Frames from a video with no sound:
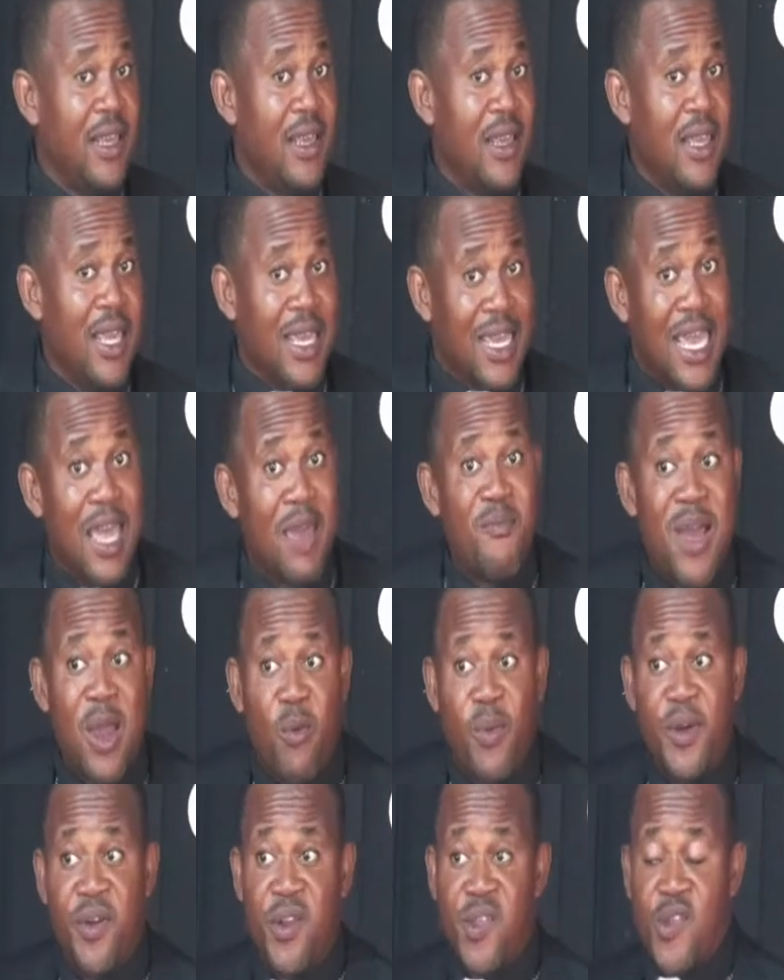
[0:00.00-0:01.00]
He came back
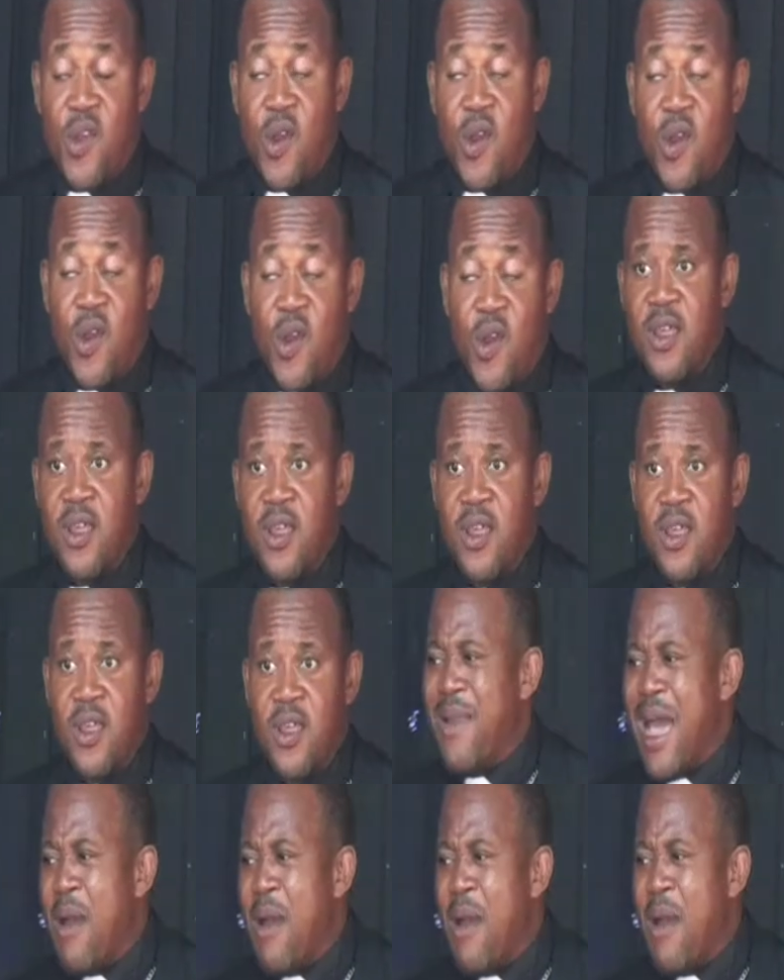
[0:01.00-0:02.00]
with results. The
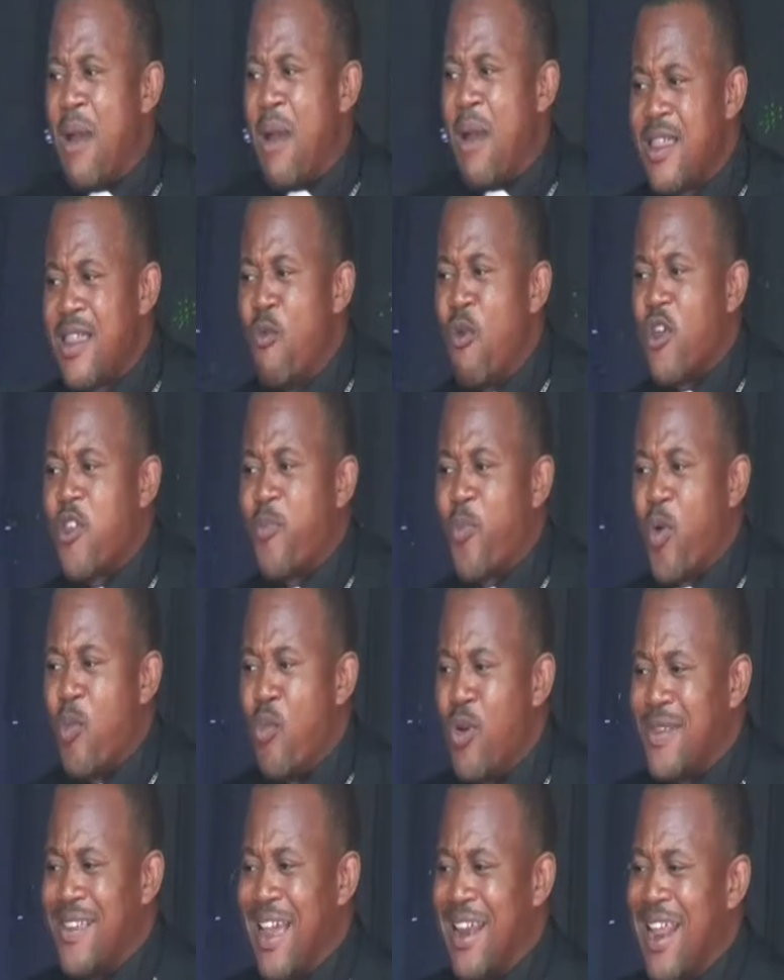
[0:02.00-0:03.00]
Bible says he was
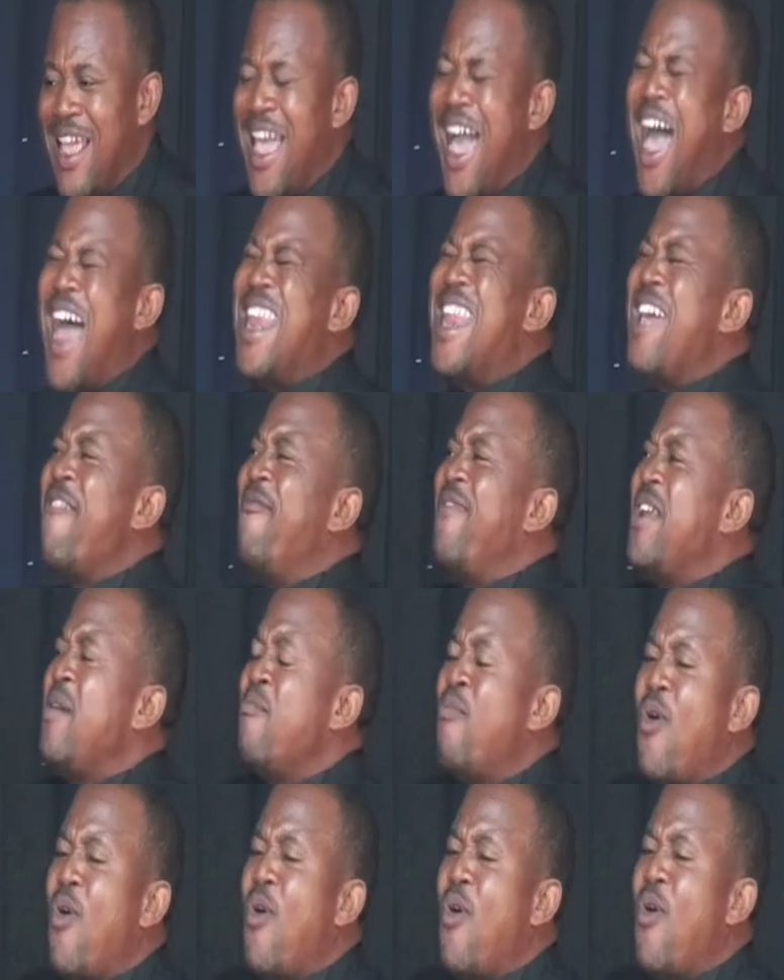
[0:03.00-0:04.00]
promoted, and
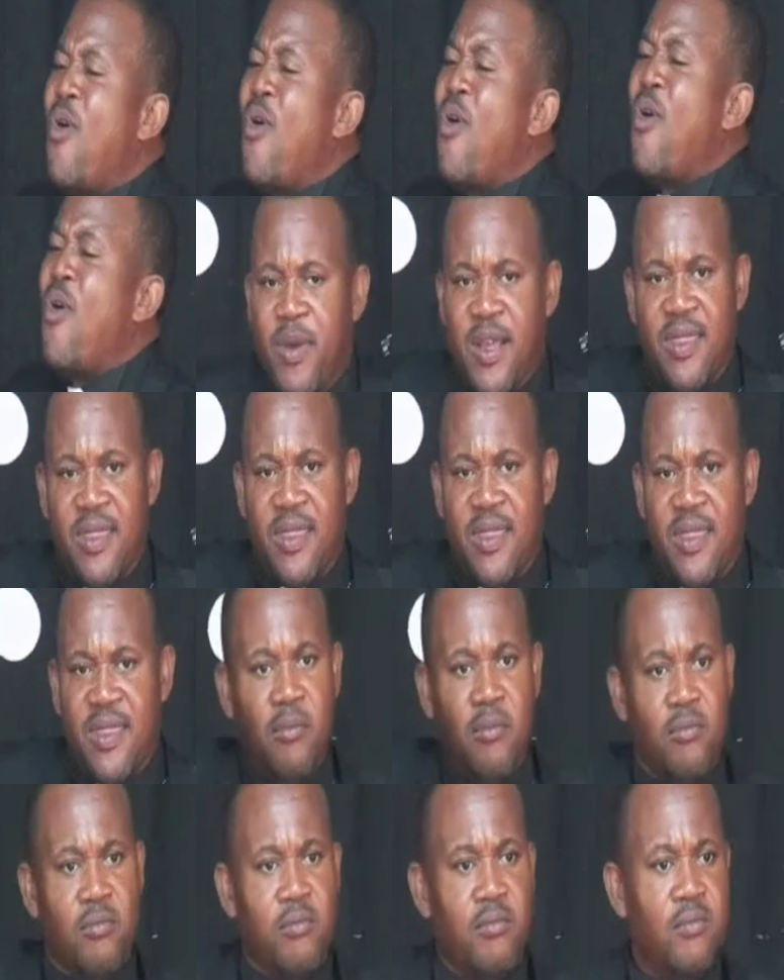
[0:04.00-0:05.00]
everybody celebrated him.
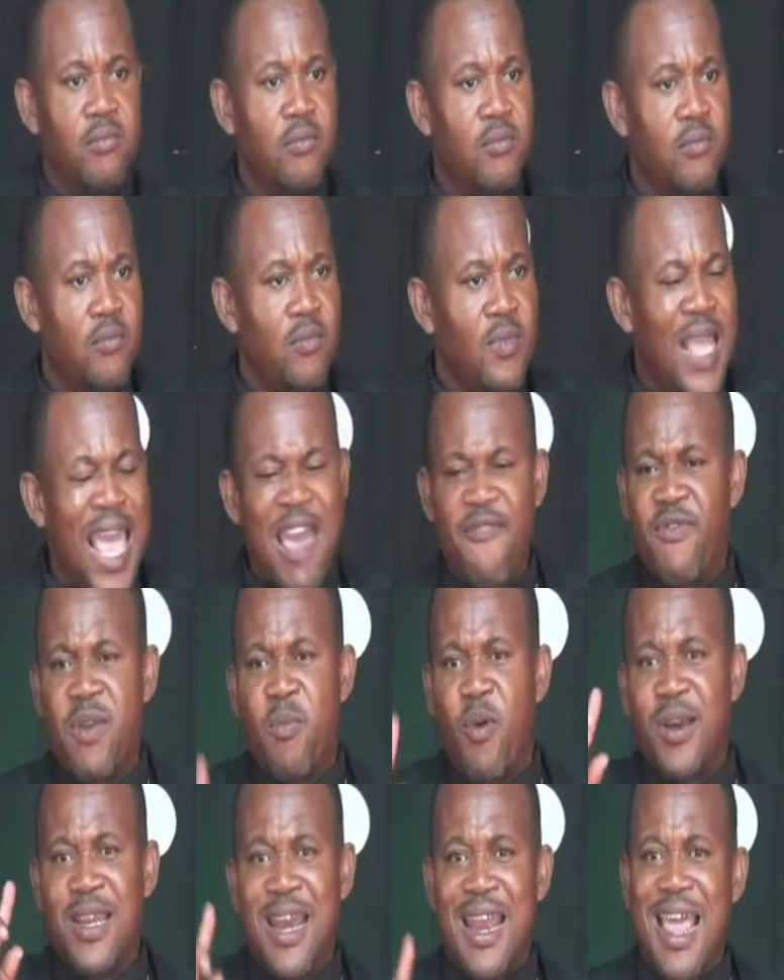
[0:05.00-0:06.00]

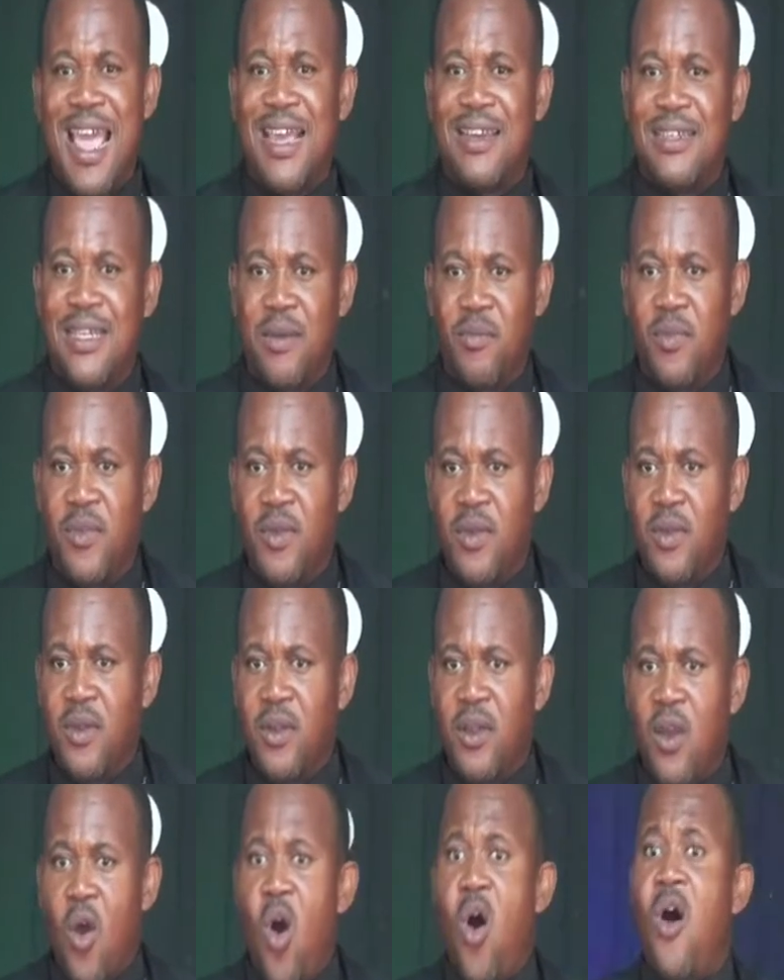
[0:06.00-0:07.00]
Everybody liked him.
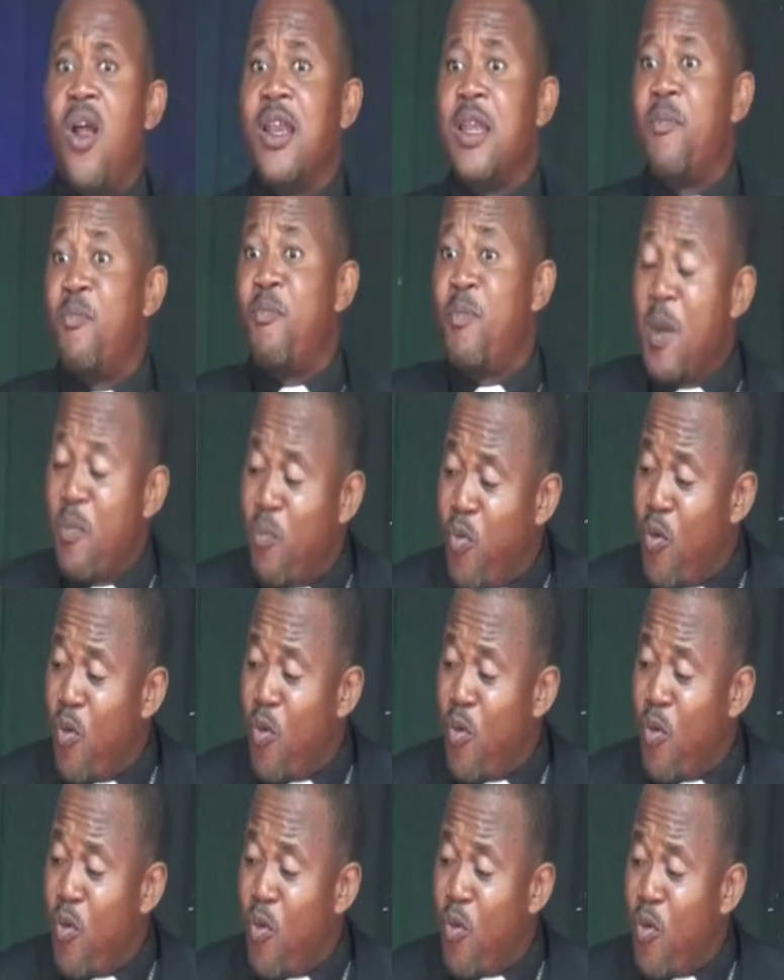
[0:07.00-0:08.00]
All the people
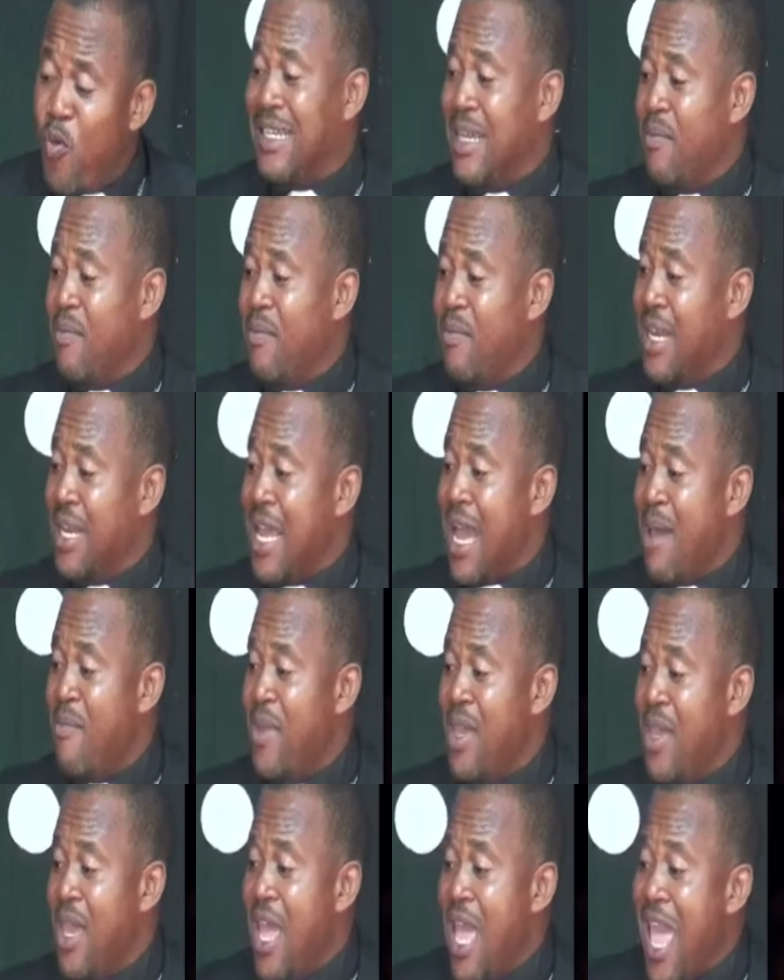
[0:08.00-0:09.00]
liked him in the army.